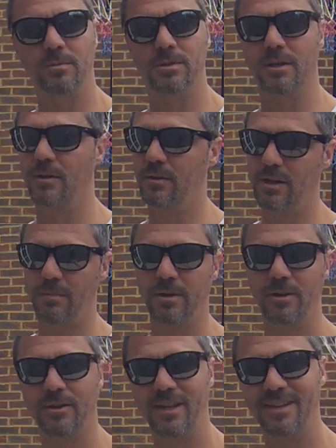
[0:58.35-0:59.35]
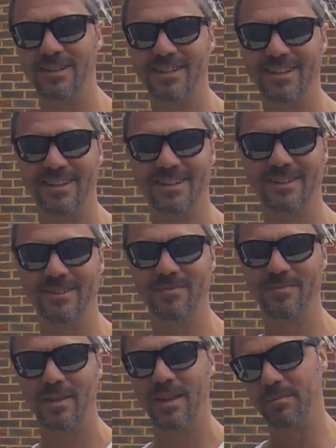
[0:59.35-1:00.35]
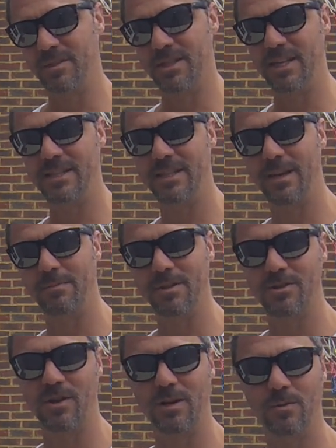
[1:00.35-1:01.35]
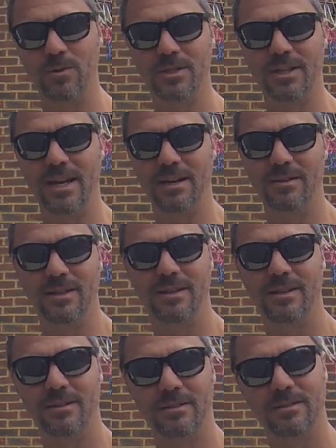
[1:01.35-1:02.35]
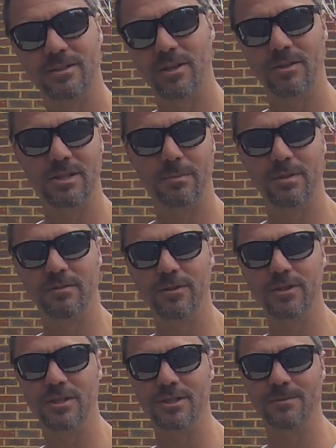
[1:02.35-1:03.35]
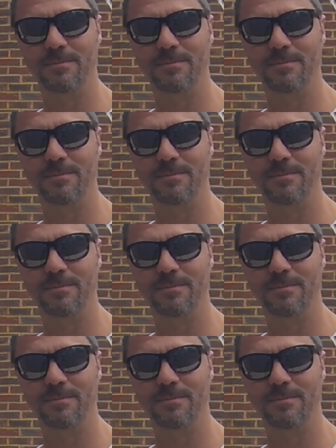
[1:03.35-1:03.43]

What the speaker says: So come along, and I'm just heating up the strike water now, and I'll show you some of the footage.